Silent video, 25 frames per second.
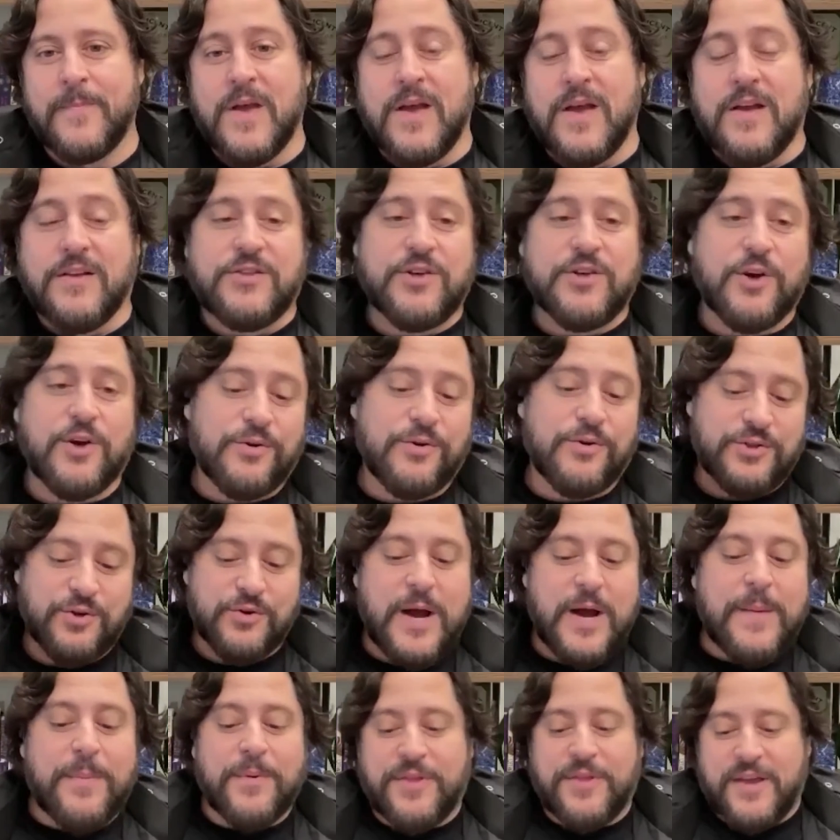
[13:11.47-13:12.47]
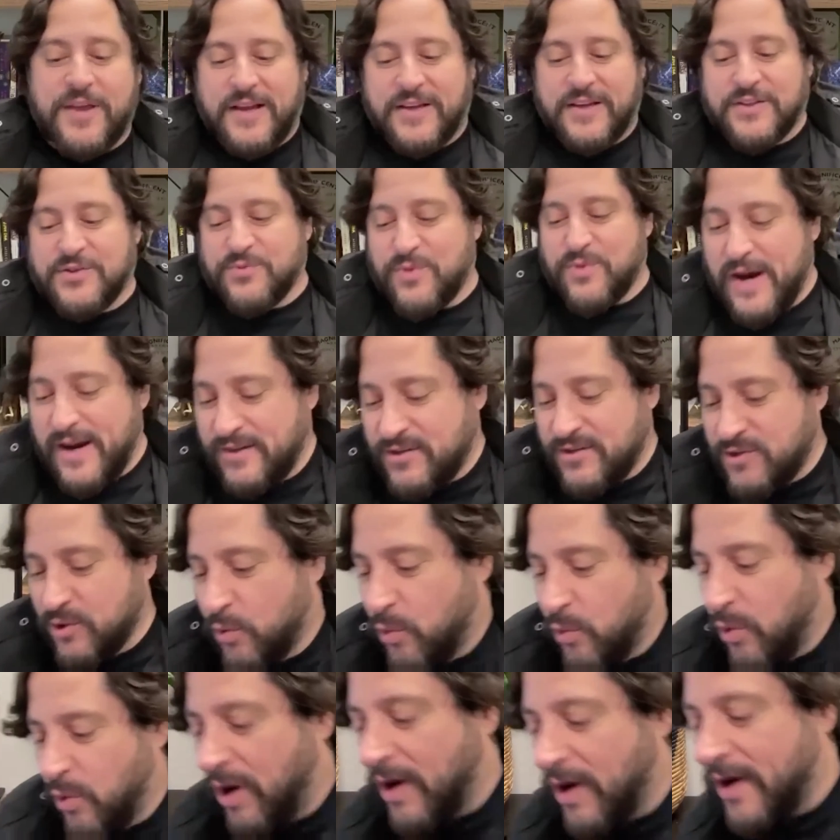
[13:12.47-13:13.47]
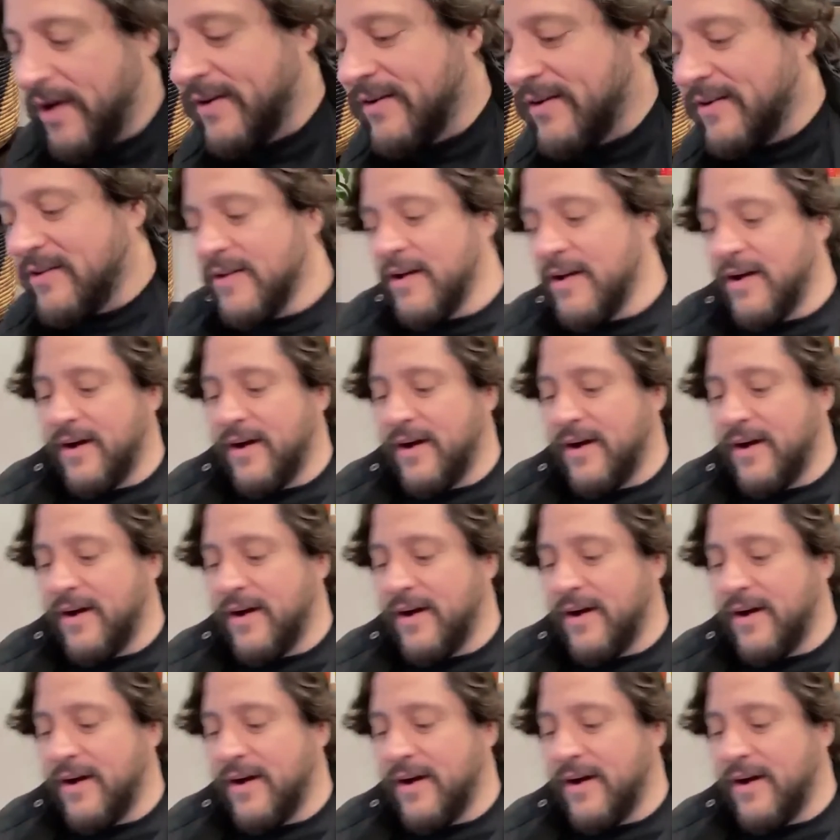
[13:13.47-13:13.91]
So a couple of things, right? So one,